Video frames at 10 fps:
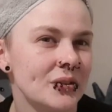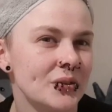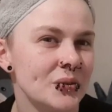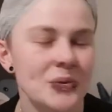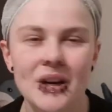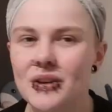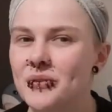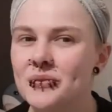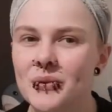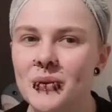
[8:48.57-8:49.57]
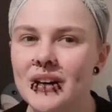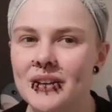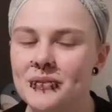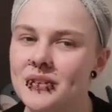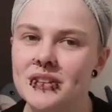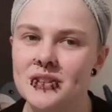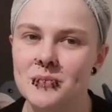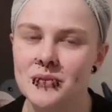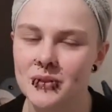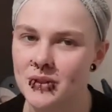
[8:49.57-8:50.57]
2 out of 4 I finished
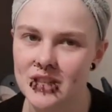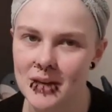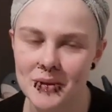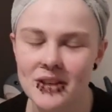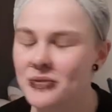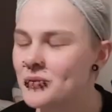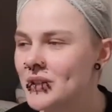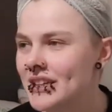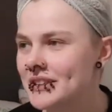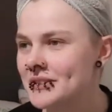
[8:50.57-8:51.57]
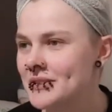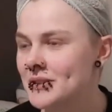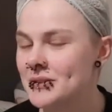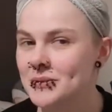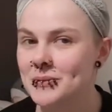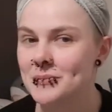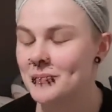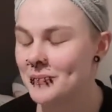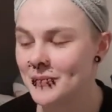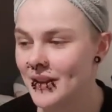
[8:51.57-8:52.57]
before the timer even ran out, so
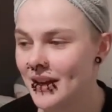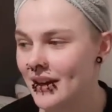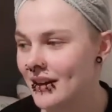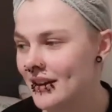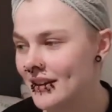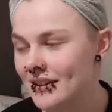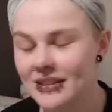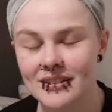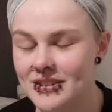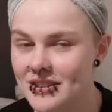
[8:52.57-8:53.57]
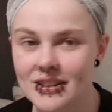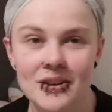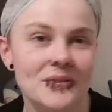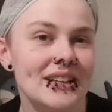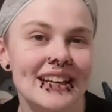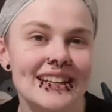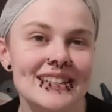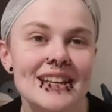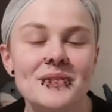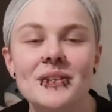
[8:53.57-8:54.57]
I just love that kind of
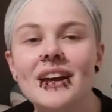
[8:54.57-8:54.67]
stuff.